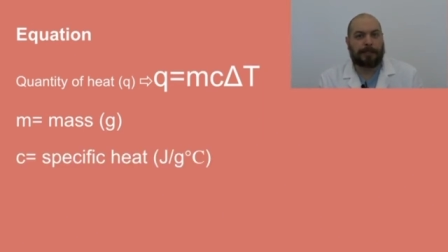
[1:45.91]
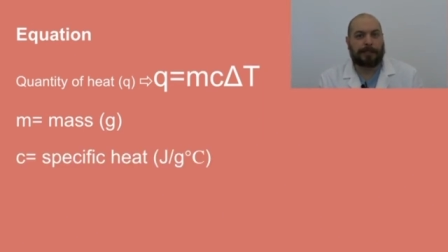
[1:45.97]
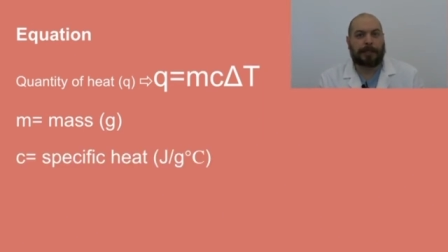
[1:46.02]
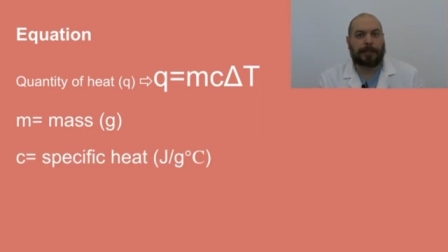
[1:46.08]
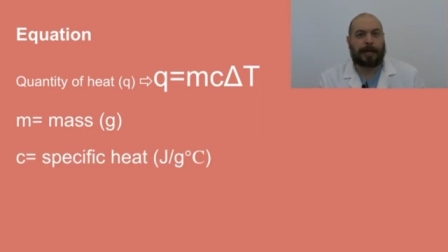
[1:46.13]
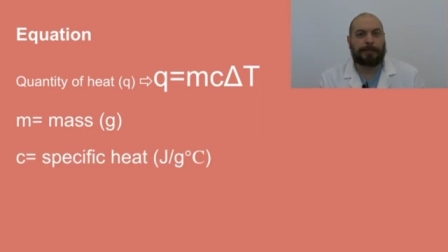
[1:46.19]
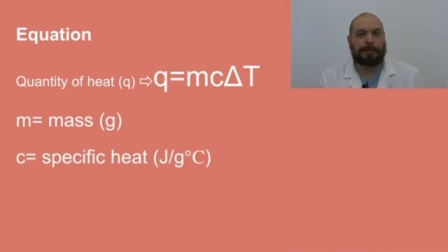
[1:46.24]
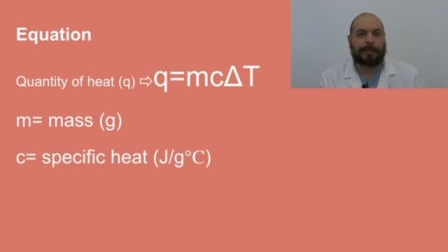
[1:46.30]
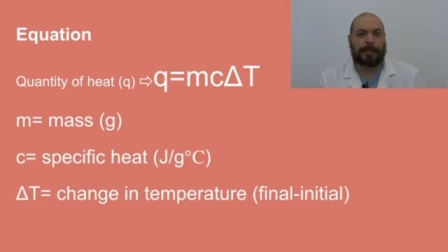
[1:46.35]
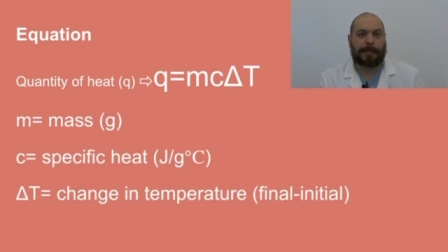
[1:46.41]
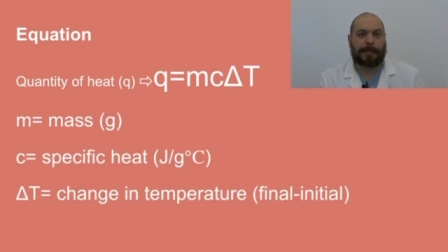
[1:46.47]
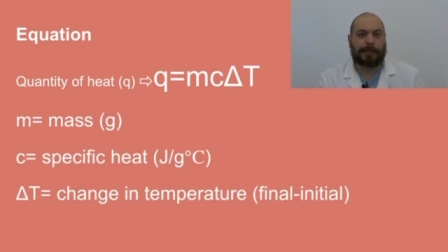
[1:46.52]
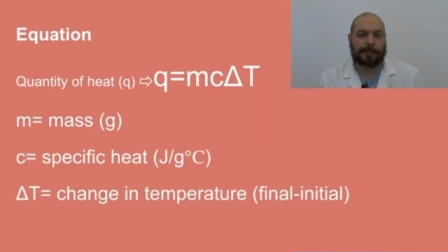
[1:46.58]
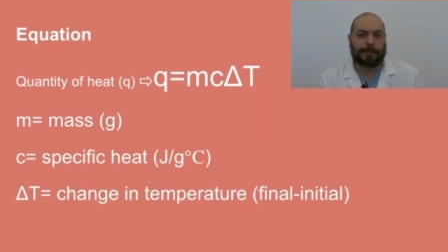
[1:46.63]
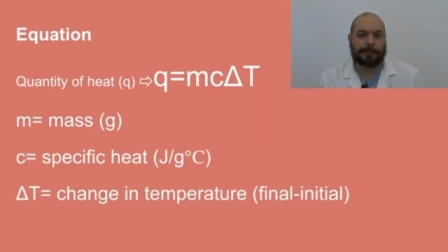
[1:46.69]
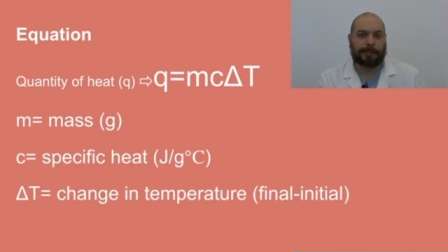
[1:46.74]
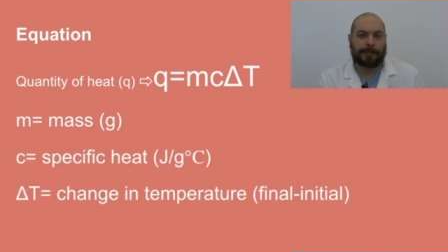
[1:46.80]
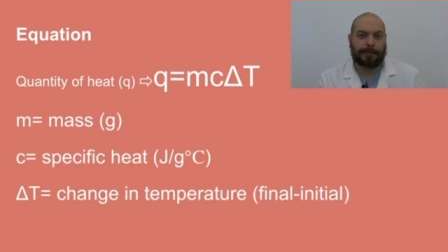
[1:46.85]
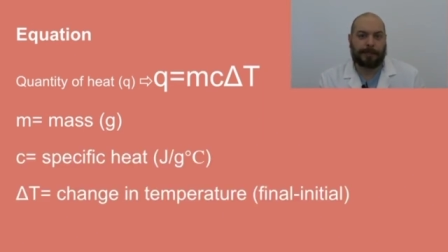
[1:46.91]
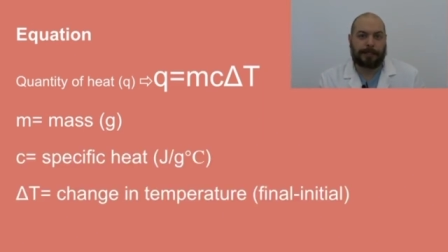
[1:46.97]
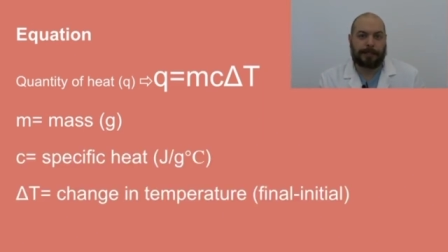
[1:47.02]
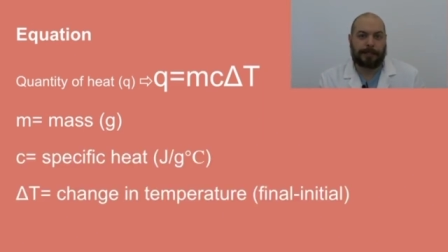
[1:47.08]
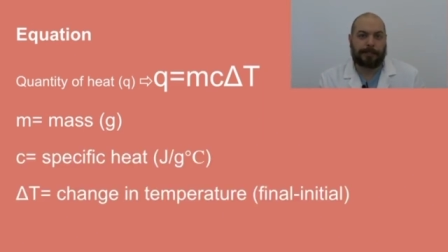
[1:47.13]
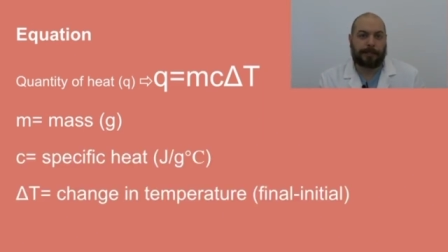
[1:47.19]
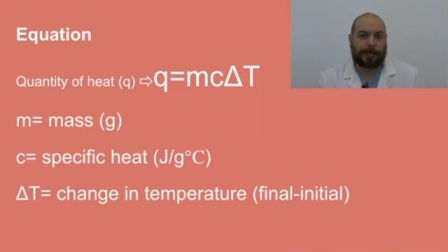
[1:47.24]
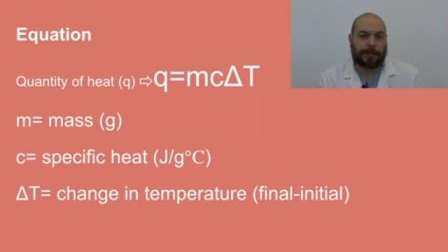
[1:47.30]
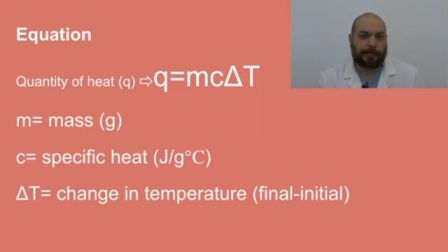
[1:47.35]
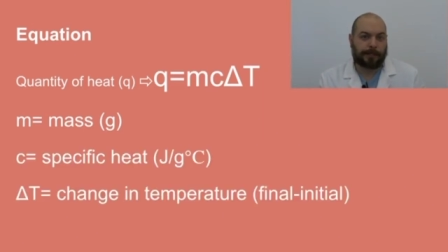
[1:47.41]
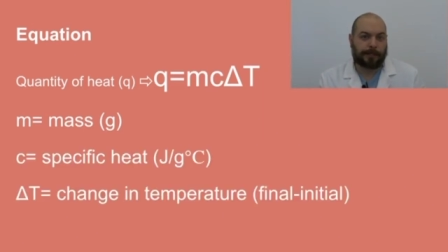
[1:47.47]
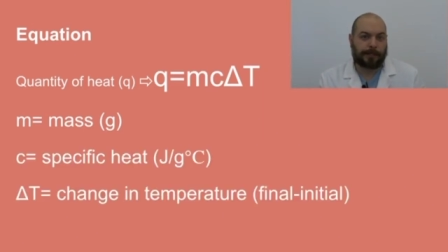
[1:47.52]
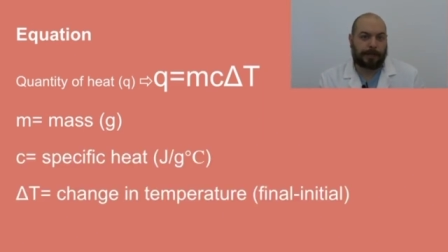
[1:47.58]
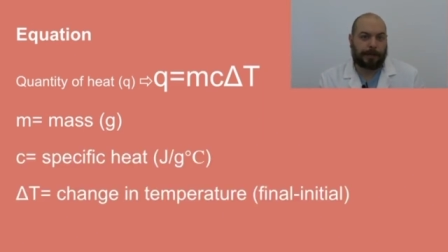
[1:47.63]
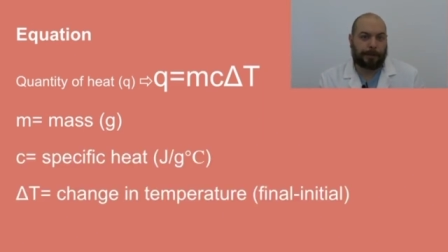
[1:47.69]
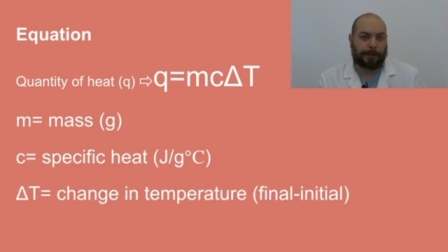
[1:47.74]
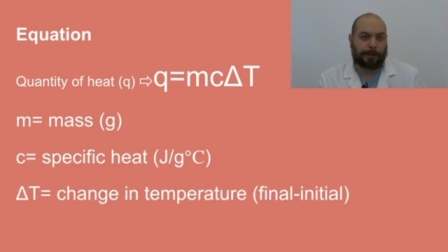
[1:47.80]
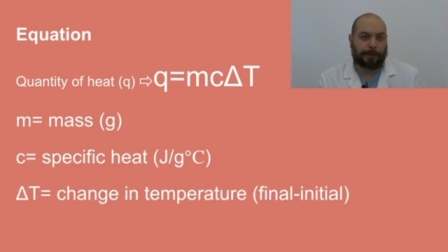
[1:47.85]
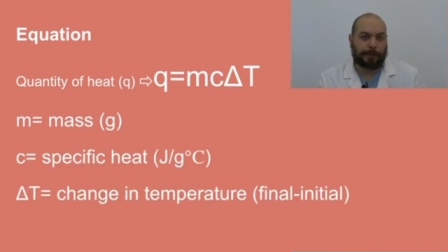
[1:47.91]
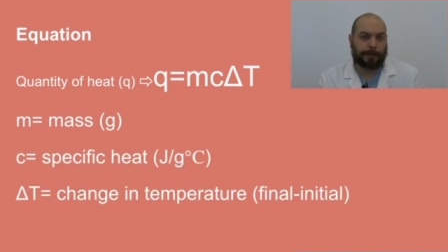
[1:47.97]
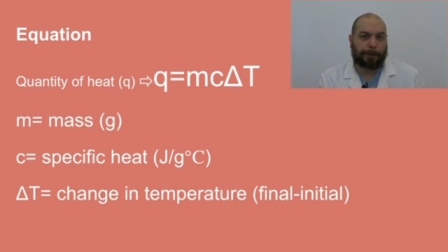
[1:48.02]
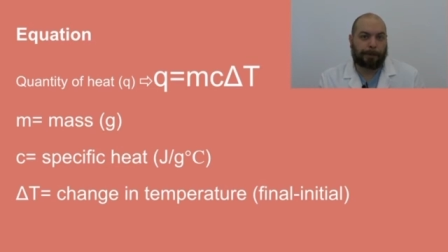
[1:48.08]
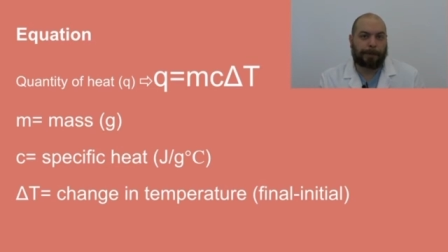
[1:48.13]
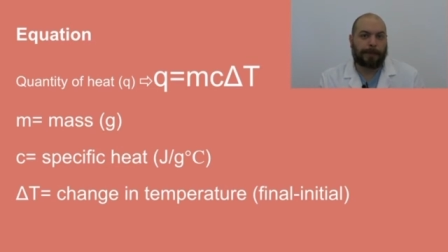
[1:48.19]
times that delta T, change in temperature.